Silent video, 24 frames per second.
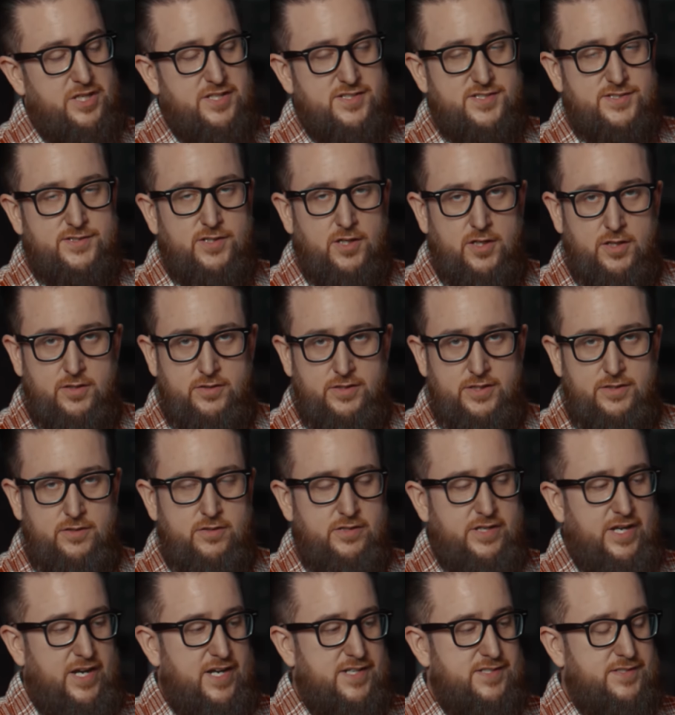reinstalling
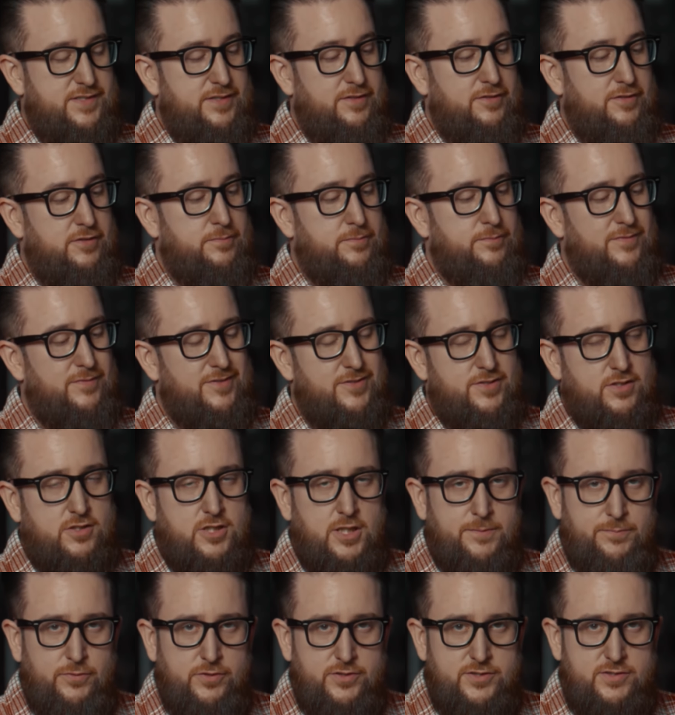your gas tube, there's a
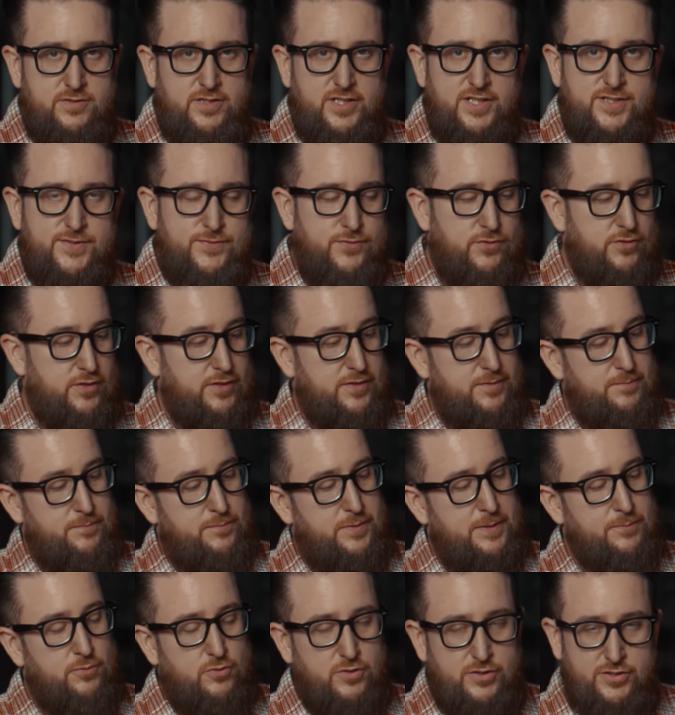couple of tricks for the
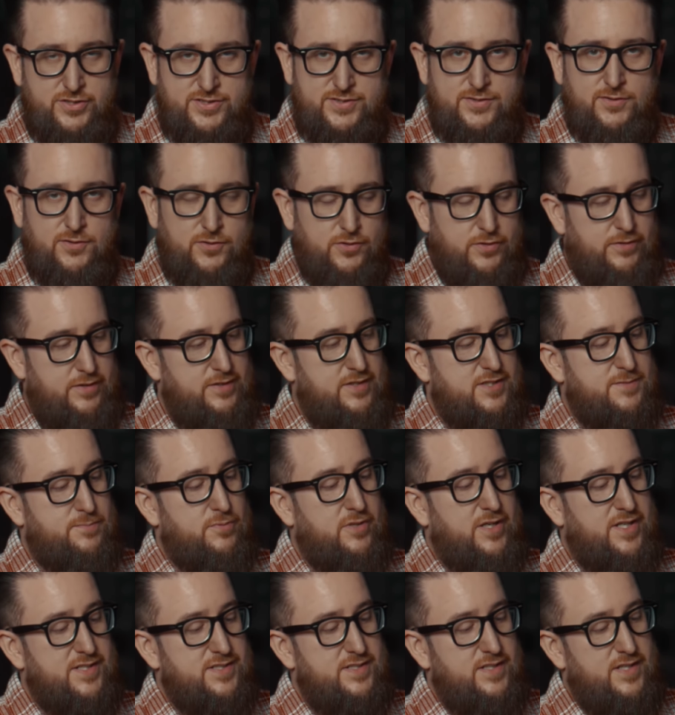people that are still learning this
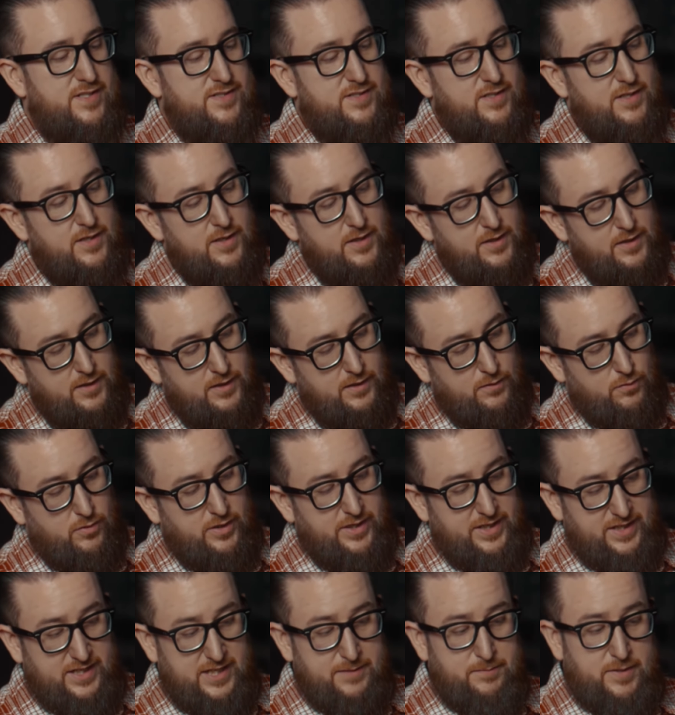process.
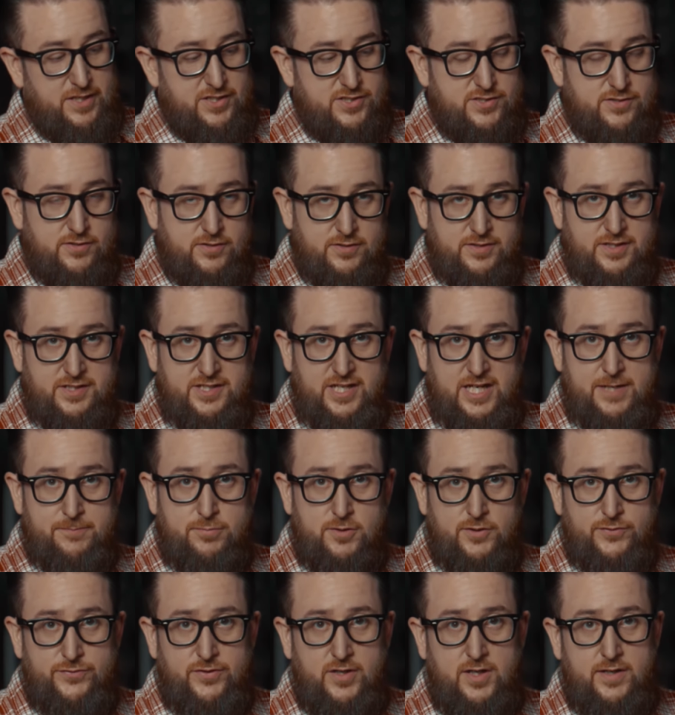One, again, make sure the cam
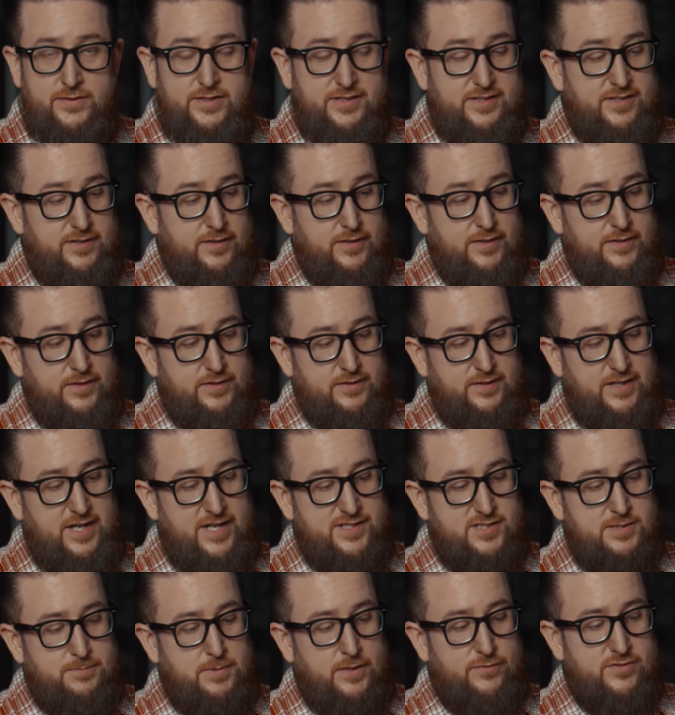profile, the
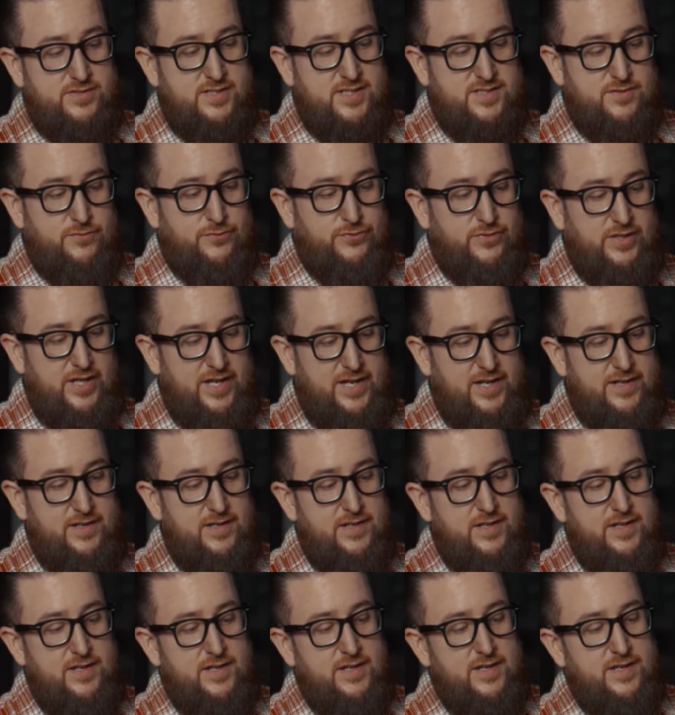gas tube lever is nice and flat.
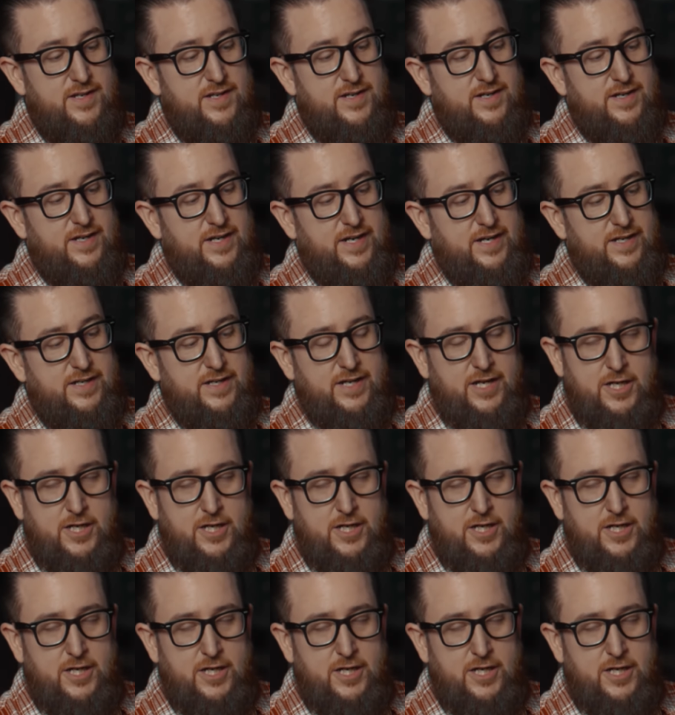And